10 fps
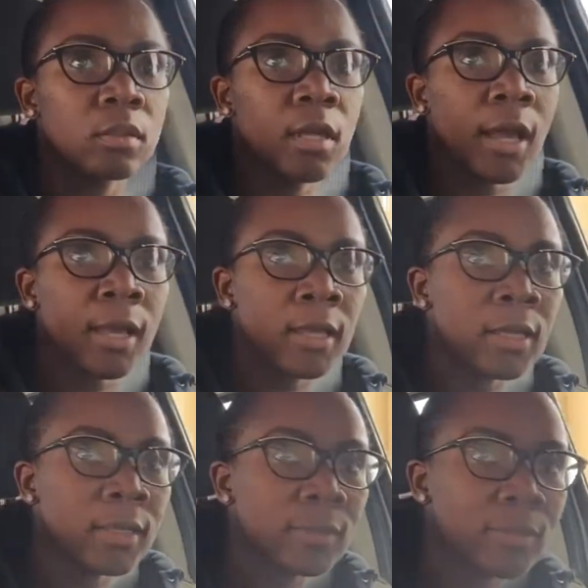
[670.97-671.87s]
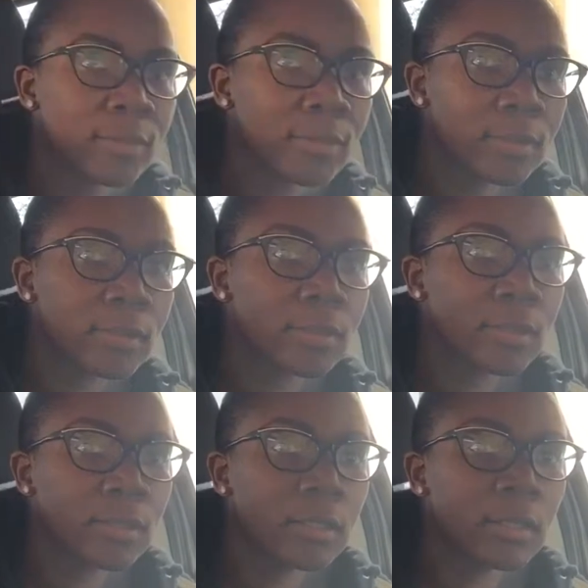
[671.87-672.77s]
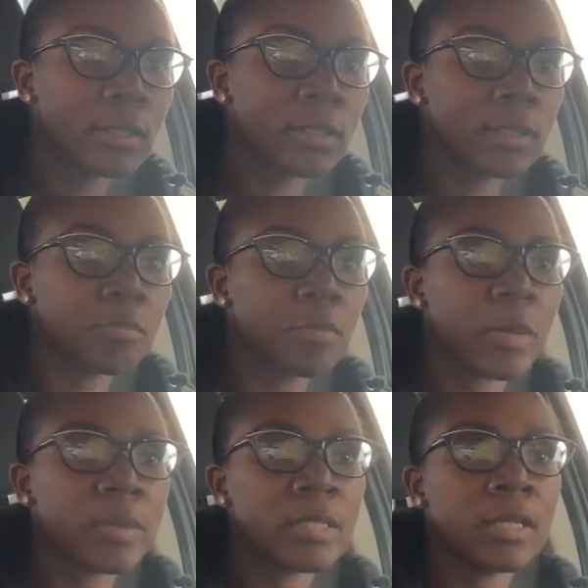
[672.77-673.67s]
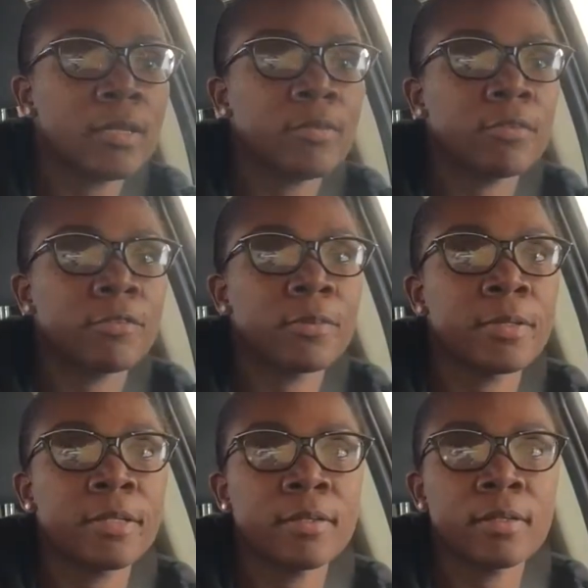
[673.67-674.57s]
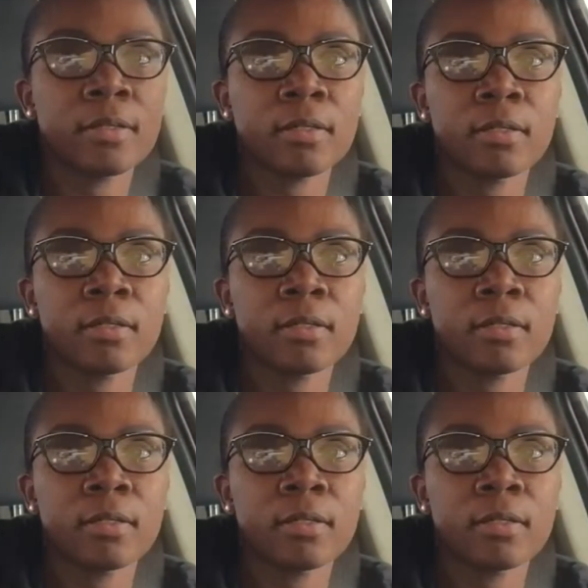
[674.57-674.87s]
Hi. Mama's leaving for work.